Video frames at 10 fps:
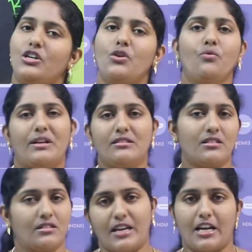given
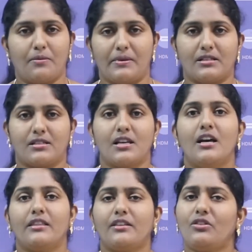statements.
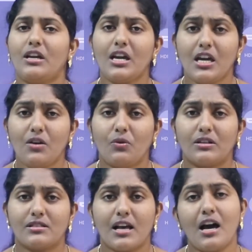The three
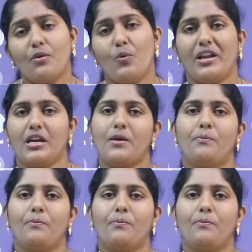keywords are very